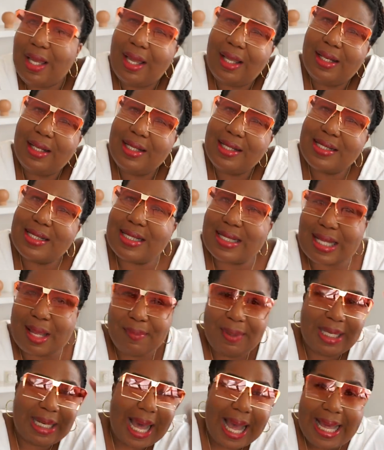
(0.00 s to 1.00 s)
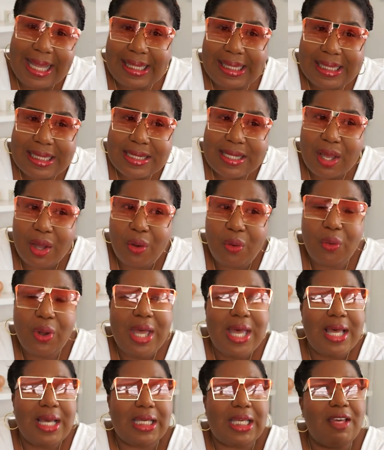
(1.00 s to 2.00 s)
honest. I mean, I think so.
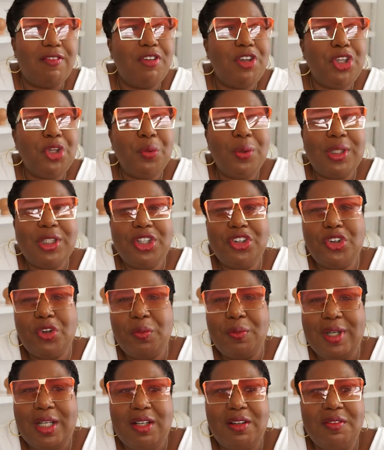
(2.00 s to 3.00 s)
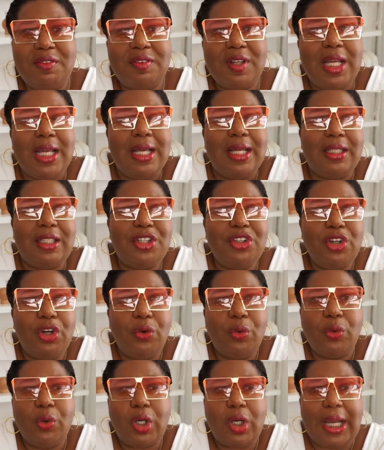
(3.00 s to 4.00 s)
Giving you a little bit of, you
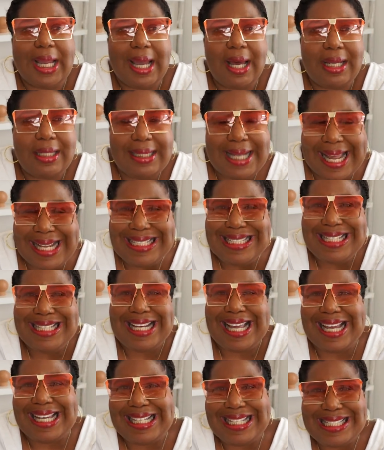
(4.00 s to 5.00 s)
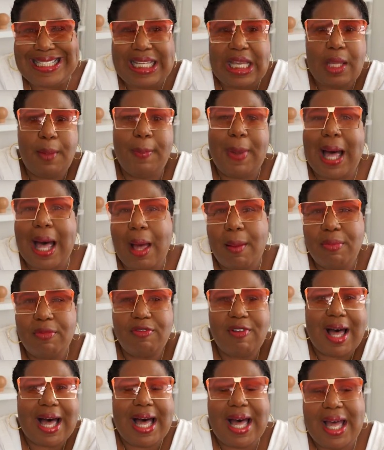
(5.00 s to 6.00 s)
know, 1980s hip hop
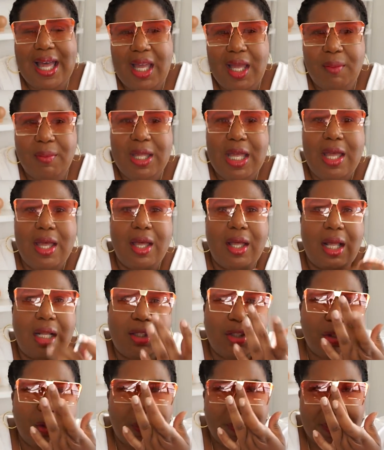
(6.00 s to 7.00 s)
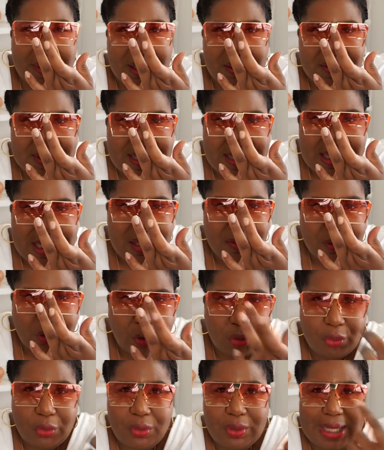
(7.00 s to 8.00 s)
vibe, a little bit of Steve
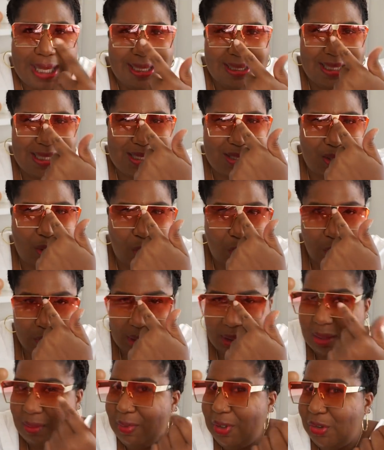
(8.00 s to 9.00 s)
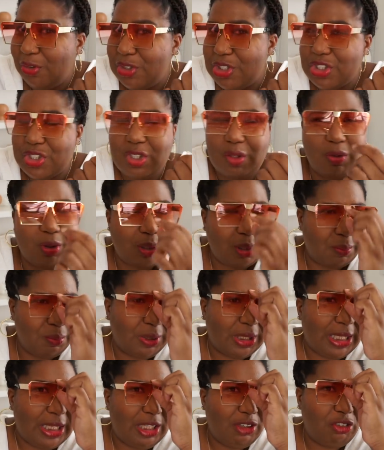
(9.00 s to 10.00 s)
Urkel, like this gold in the middle just
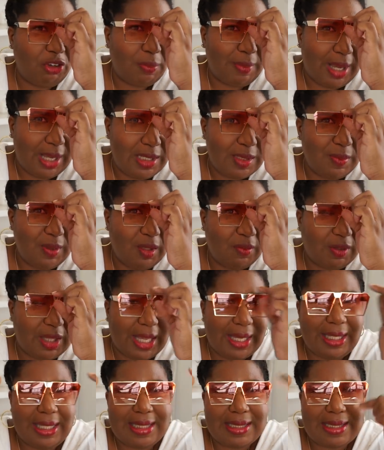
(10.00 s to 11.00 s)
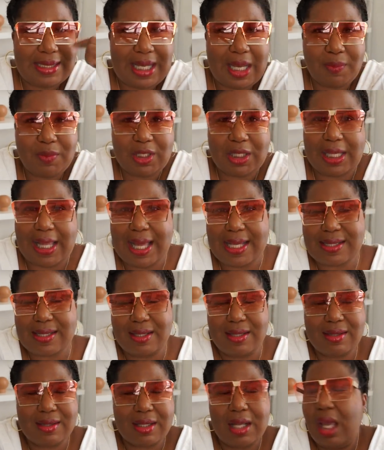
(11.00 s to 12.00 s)
completely reminds me of like his taped
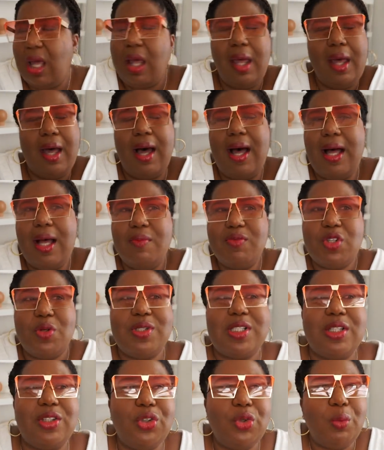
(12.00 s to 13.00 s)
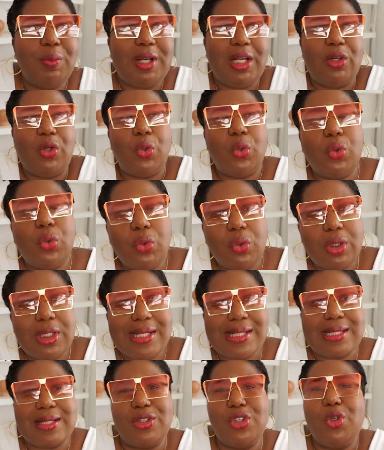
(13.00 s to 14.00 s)
classes. Um, so it's a little bit of cool,
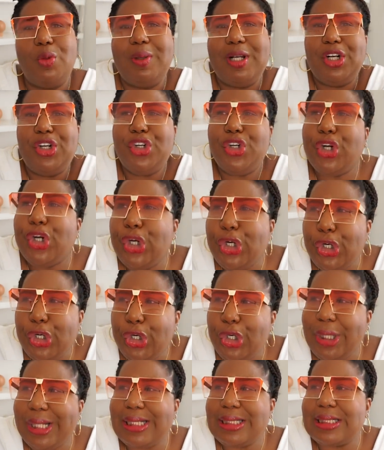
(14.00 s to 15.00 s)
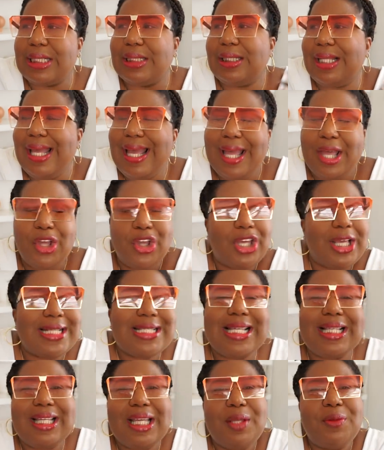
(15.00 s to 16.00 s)
it's a little bit of nerd, it's a, it's
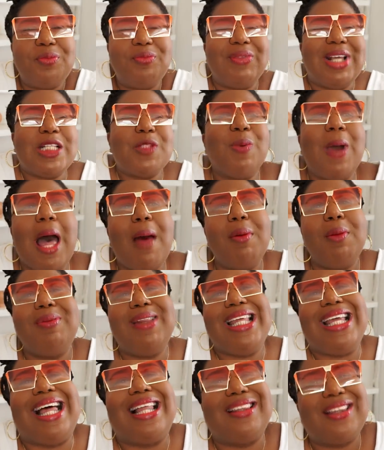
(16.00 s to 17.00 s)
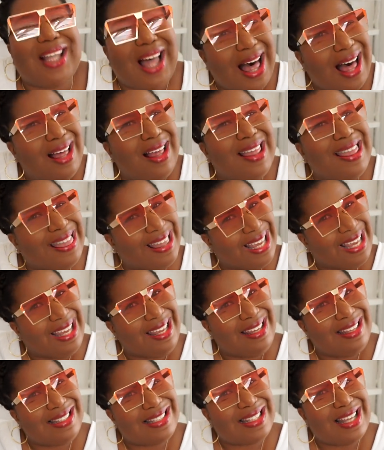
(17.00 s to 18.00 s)
a, it, it's probably a lot of
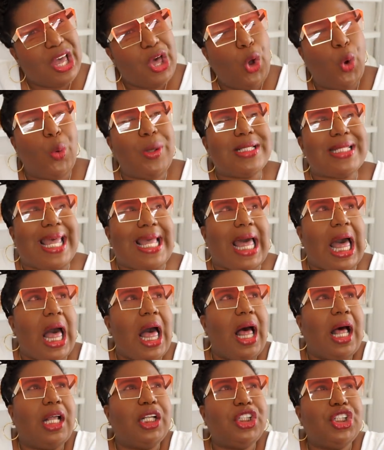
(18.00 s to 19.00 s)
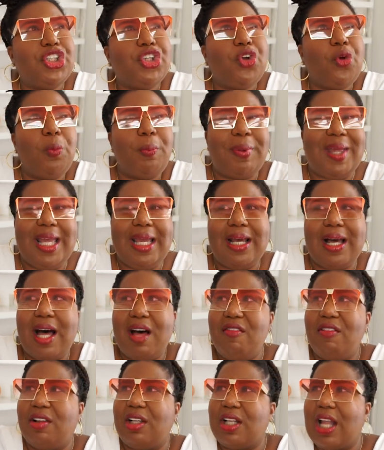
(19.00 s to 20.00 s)
things, or it's like a little bit
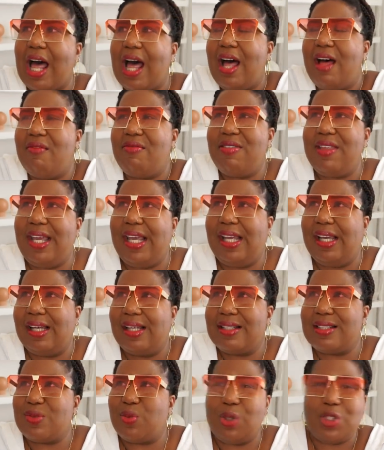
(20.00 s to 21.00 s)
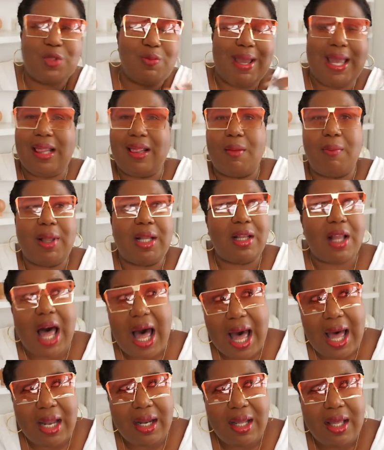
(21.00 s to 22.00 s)
of a lot of things, which makes them a
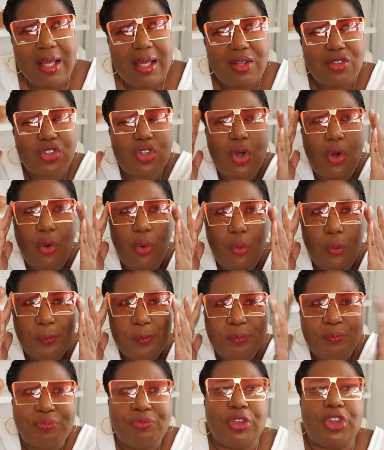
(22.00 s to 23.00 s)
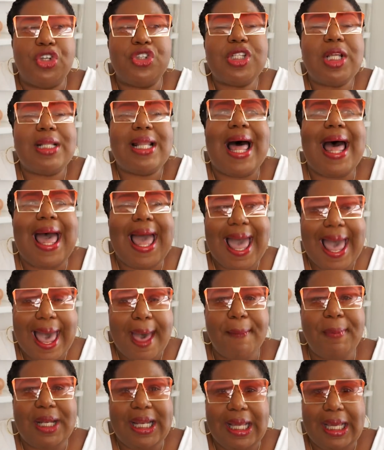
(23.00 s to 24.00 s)
lot. So there's a lot
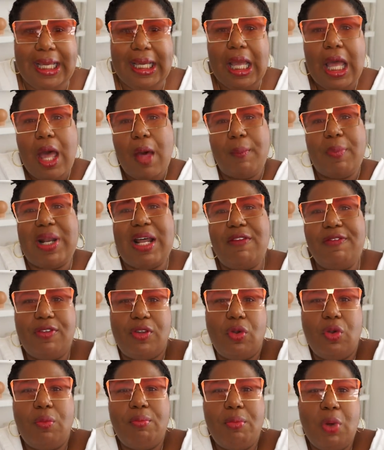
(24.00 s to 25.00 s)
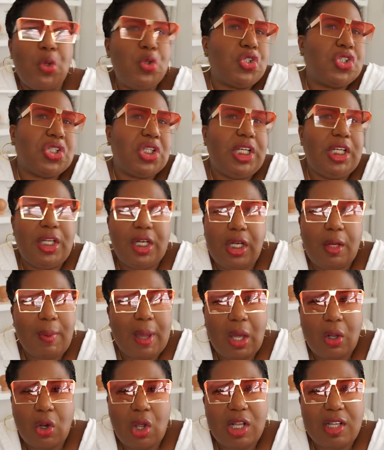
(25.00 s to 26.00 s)
happening, but I feel mostly good
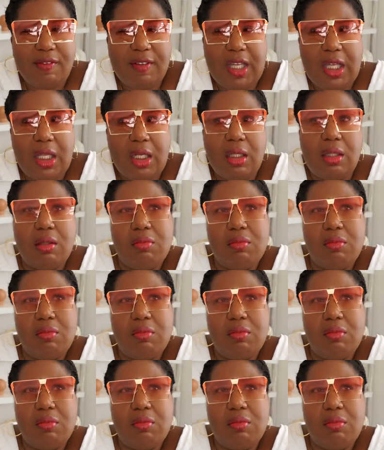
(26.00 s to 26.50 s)
about all of it.